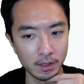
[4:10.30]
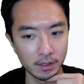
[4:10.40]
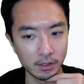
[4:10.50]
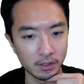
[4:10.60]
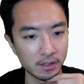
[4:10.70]

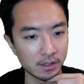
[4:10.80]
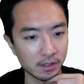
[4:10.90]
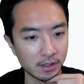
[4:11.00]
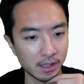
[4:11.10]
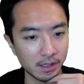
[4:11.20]
you can see
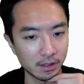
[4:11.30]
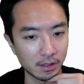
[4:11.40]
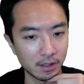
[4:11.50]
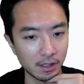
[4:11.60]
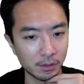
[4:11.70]
that
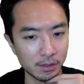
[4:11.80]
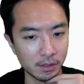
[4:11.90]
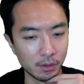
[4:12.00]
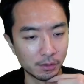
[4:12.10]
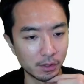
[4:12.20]
I would say
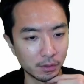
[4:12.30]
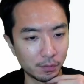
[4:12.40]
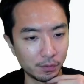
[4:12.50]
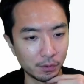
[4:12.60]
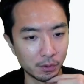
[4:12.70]
overall the
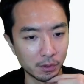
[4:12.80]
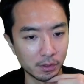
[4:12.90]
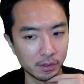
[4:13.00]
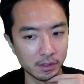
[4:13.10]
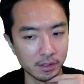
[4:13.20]

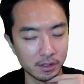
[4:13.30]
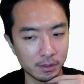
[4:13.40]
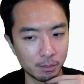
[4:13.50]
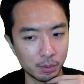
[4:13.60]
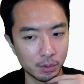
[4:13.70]
floor is
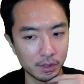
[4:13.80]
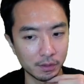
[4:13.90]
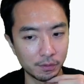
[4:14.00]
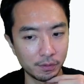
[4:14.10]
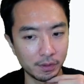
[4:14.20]
pretty
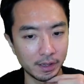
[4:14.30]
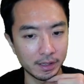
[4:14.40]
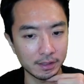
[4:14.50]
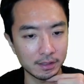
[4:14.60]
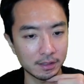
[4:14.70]

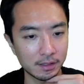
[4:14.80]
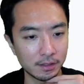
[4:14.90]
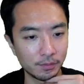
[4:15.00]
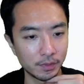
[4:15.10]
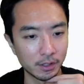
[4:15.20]
flat.
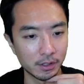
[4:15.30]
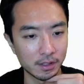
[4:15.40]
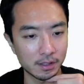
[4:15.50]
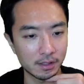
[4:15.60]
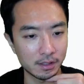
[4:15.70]
There is
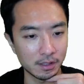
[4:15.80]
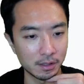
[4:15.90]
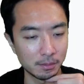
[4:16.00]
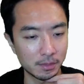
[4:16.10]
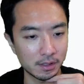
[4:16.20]

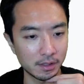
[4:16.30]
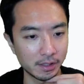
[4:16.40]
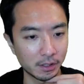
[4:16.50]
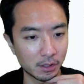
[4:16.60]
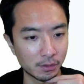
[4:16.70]
some
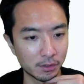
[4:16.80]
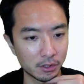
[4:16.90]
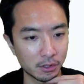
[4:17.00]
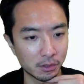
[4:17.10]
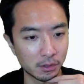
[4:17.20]
slight
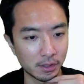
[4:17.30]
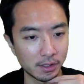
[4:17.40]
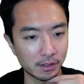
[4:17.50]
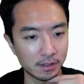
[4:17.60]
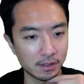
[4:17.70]
curvature that
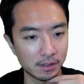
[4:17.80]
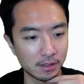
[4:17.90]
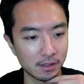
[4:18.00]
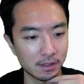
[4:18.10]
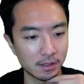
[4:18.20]
you can see
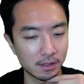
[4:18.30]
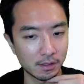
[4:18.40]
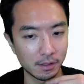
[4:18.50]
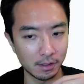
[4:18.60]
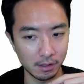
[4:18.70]
in
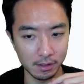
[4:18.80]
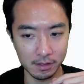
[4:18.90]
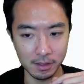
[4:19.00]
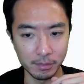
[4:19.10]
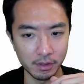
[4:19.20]
uh,
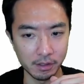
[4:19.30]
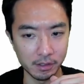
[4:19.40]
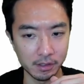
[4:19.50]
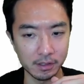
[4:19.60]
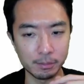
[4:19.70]
some of the
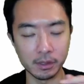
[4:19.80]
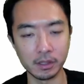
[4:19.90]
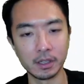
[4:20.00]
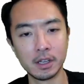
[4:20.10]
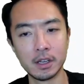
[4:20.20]
areas,
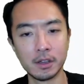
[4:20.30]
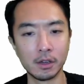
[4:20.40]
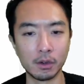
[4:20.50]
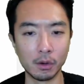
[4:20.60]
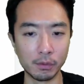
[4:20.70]
but
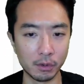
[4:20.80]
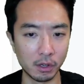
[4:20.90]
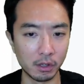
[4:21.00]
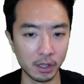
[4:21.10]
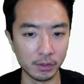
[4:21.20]

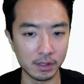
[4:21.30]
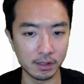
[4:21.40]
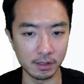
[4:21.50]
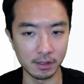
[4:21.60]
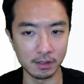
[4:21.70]
overall I would
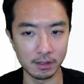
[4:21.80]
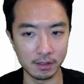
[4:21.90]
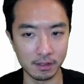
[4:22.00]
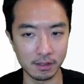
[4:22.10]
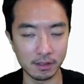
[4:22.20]
say this
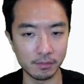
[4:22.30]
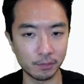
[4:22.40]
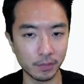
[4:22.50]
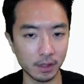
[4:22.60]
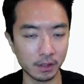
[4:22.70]
is
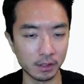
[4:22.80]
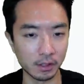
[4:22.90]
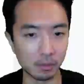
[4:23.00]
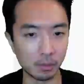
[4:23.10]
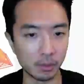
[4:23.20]
you
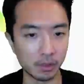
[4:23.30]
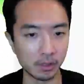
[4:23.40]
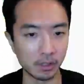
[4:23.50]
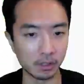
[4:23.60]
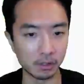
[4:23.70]
know
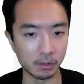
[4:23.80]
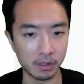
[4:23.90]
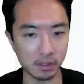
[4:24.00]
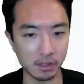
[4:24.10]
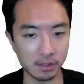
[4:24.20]
pretty good
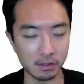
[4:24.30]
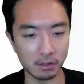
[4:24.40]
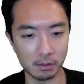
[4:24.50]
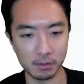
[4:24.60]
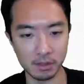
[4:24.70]
results in
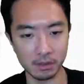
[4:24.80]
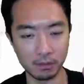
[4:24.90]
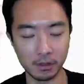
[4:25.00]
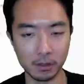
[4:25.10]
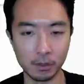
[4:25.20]
terms
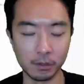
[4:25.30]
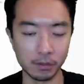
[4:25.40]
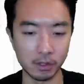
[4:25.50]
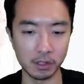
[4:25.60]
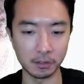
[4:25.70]
of the
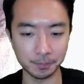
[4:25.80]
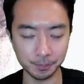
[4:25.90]
overall